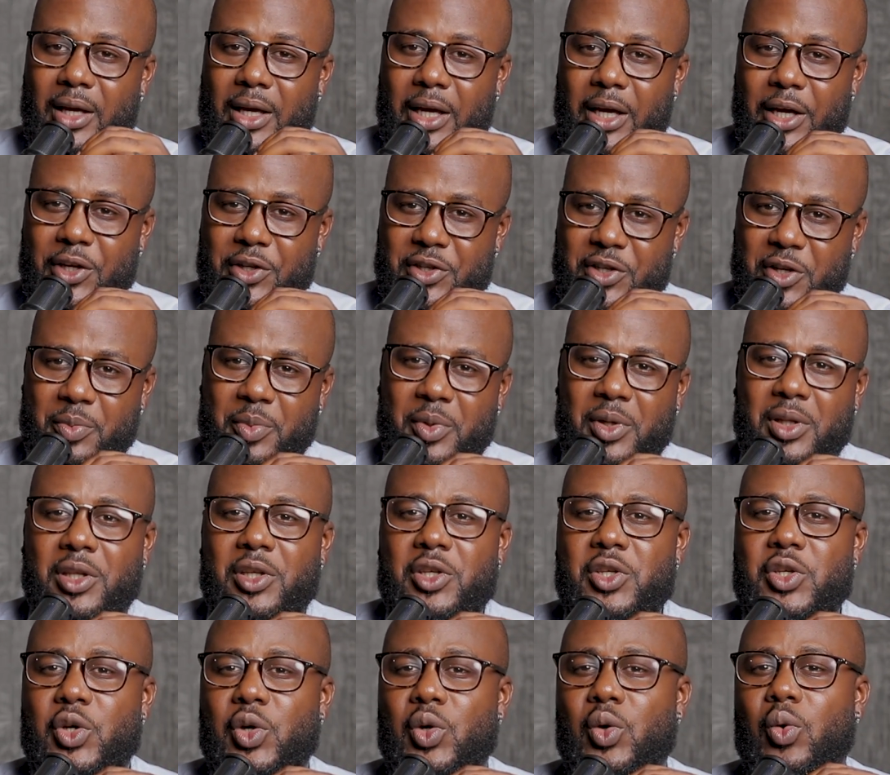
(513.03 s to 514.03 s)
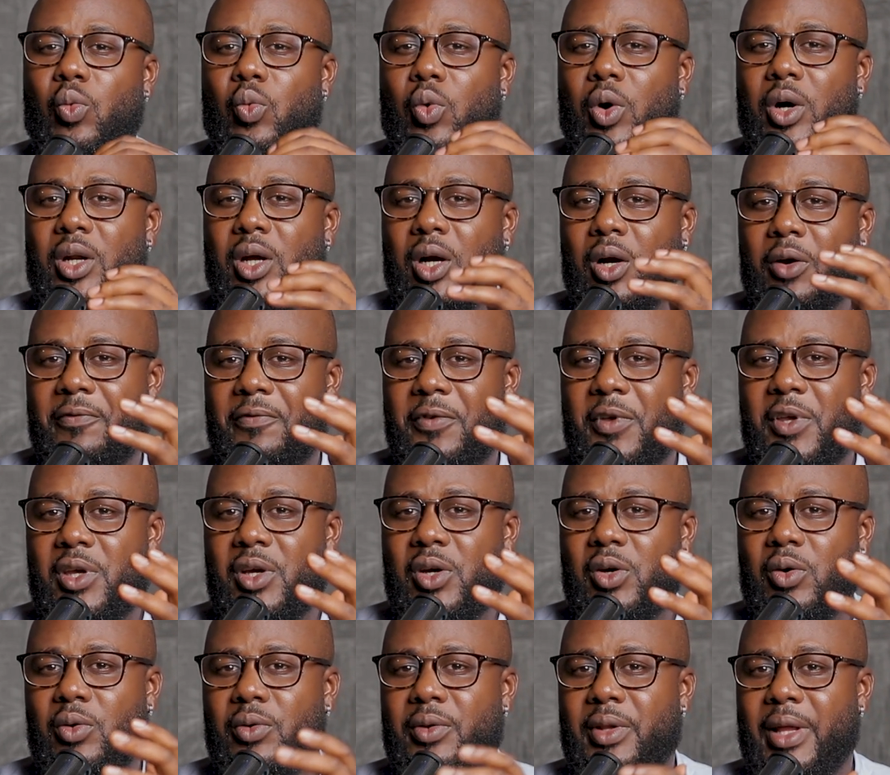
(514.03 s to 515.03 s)
And typically, you're going to want a
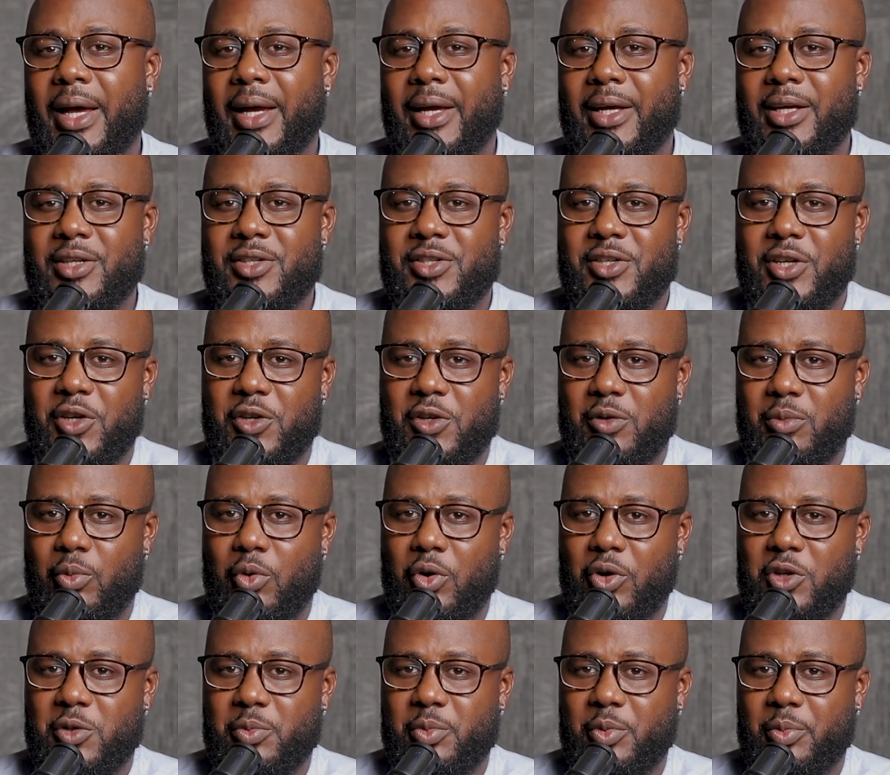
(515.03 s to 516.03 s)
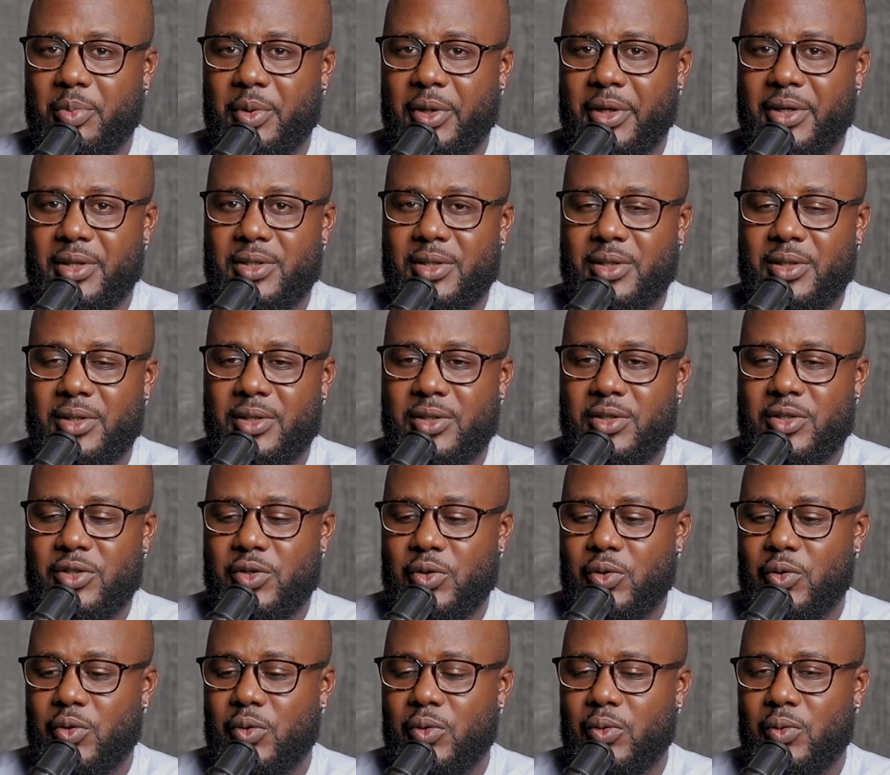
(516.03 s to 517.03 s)
vehicle that can take you multiple places.
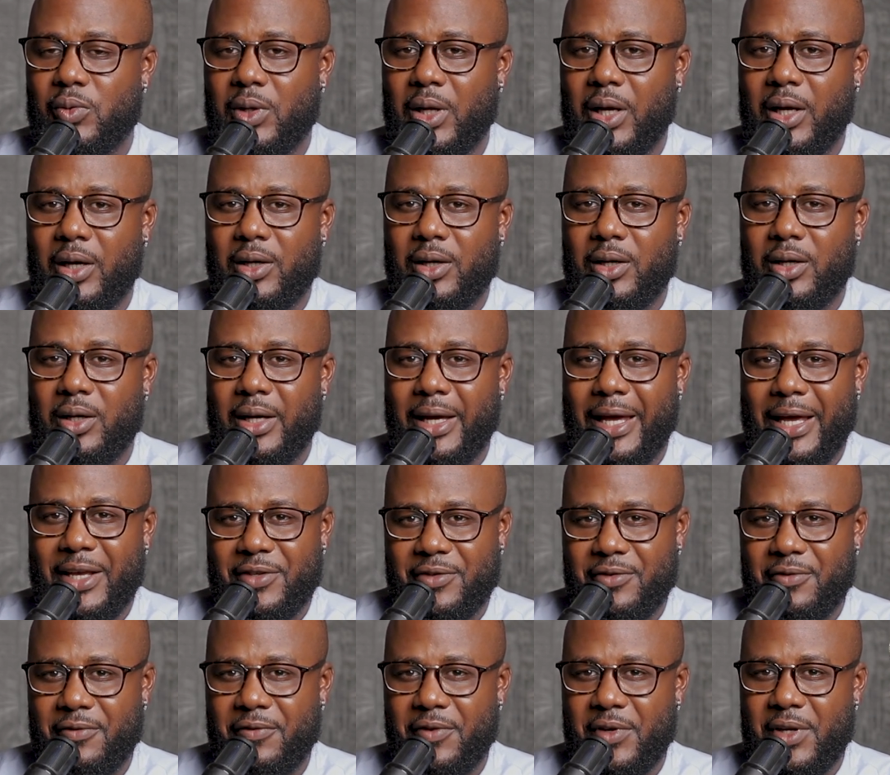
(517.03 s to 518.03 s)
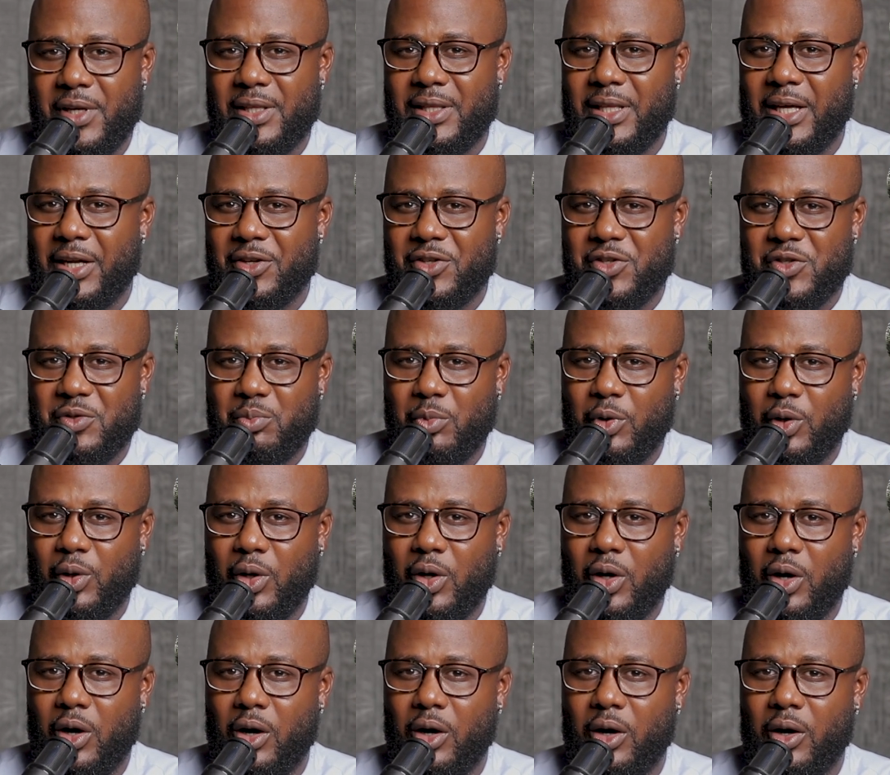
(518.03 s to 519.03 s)
So, like a SUV and not a
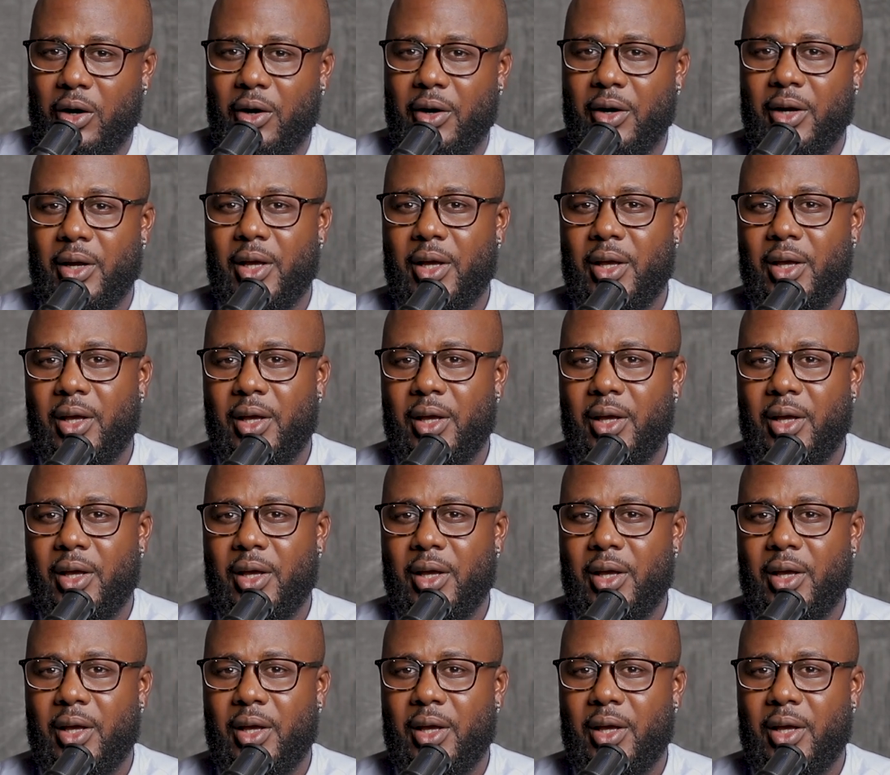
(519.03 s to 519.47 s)
small car.